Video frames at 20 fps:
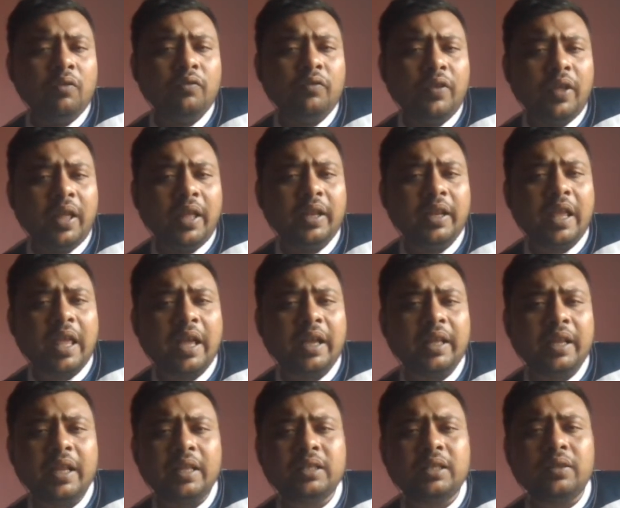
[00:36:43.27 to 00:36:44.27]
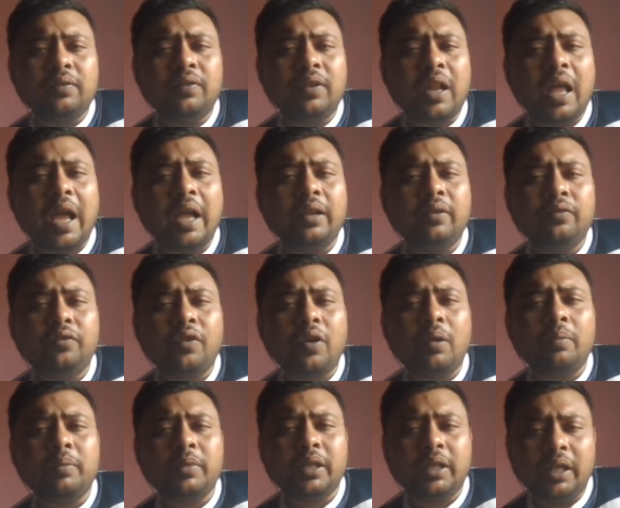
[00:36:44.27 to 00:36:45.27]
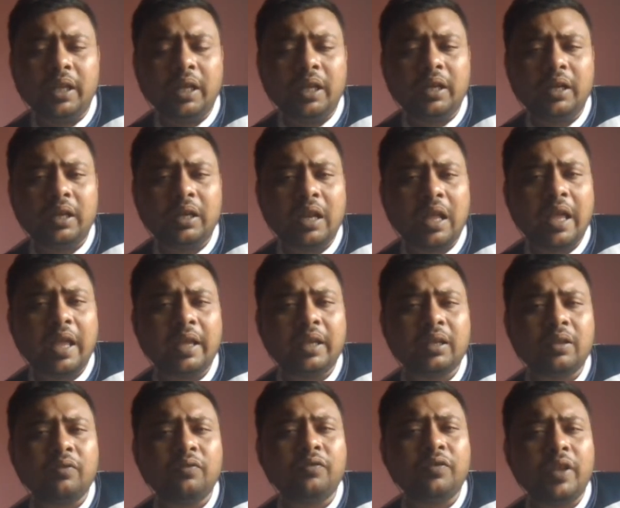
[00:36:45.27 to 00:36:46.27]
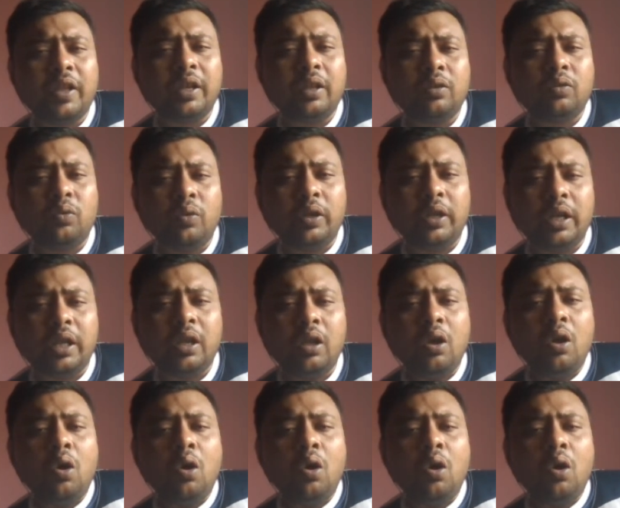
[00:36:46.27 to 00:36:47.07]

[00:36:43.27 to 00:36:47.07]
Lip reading: very aggressive line from here, like very quickly.